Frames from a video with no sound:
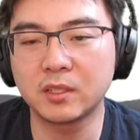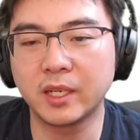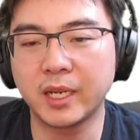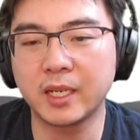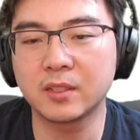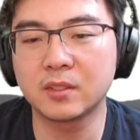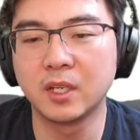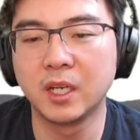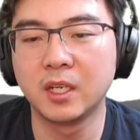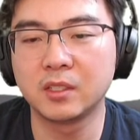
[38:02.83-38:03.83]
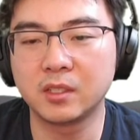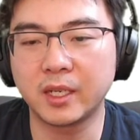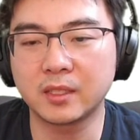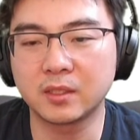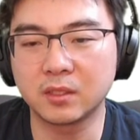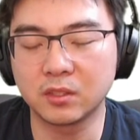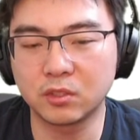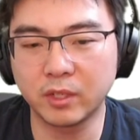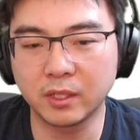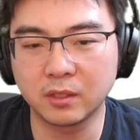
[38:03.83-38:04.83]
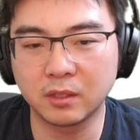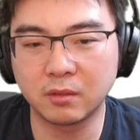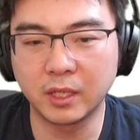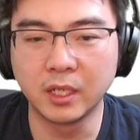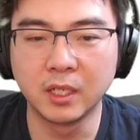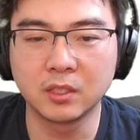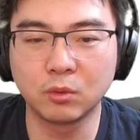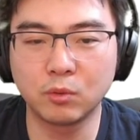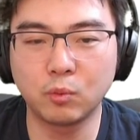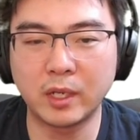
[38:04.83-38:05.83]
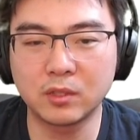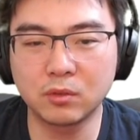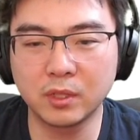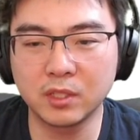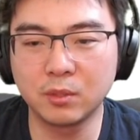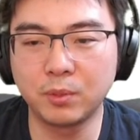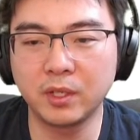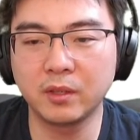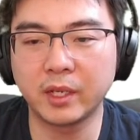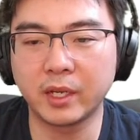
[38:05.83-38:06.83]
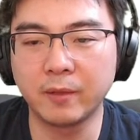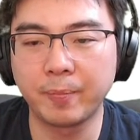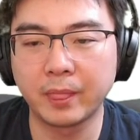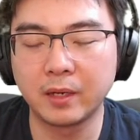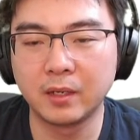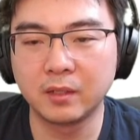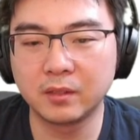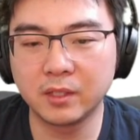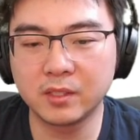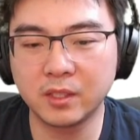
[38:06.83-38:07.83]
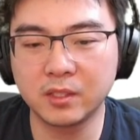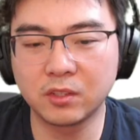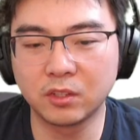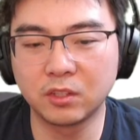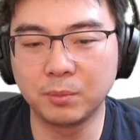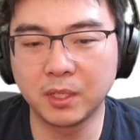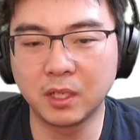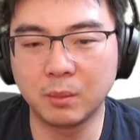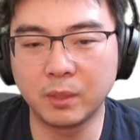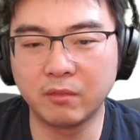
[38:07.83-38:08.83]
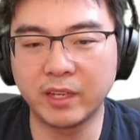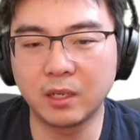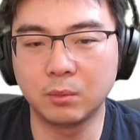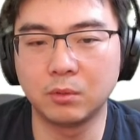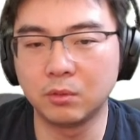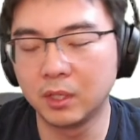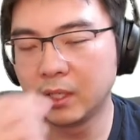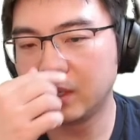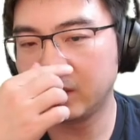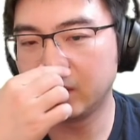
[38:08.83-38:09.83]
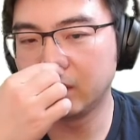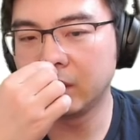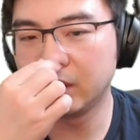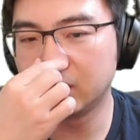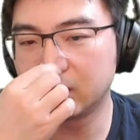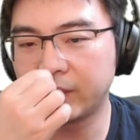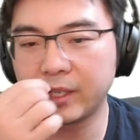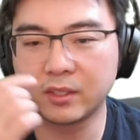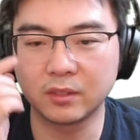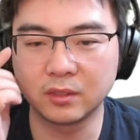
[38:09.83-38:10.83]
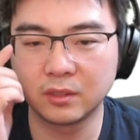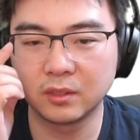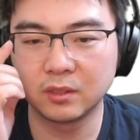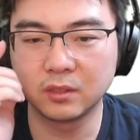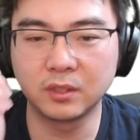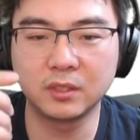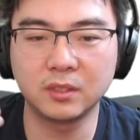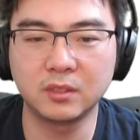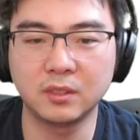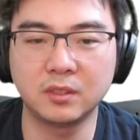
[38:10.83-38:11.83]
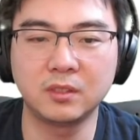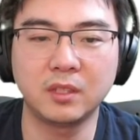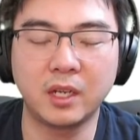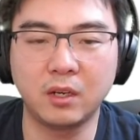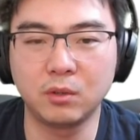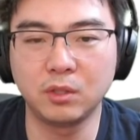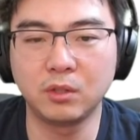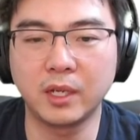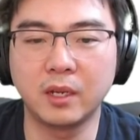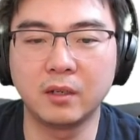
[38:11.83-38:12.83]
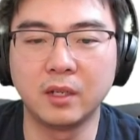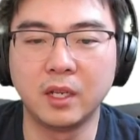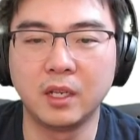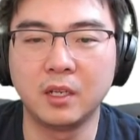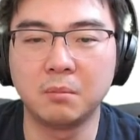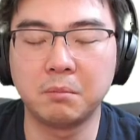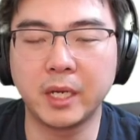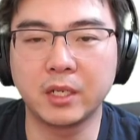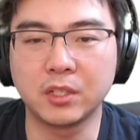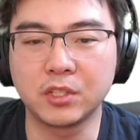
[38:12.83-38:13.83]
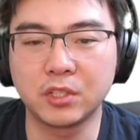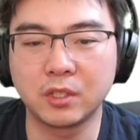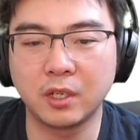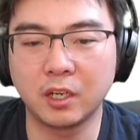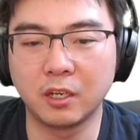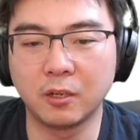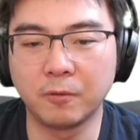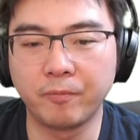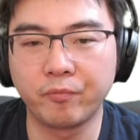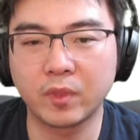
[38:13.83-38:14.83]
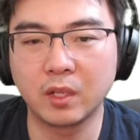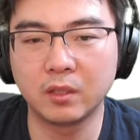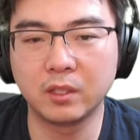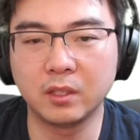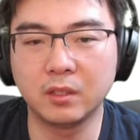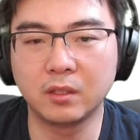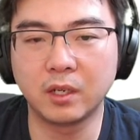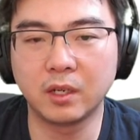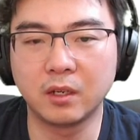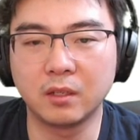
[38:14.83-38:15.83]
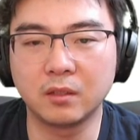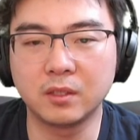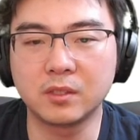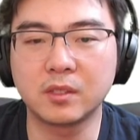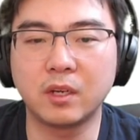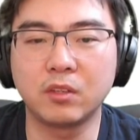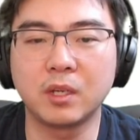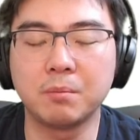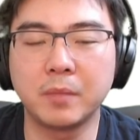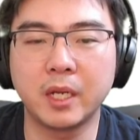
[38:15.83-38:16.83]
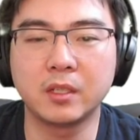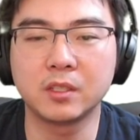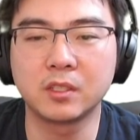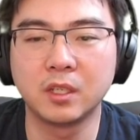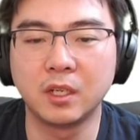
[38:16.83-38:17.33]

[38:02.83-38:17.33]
has JIT access constraint, right? So as soon as you put in there, this is going to become available in the selections. So this is how you can manage this is how you can manage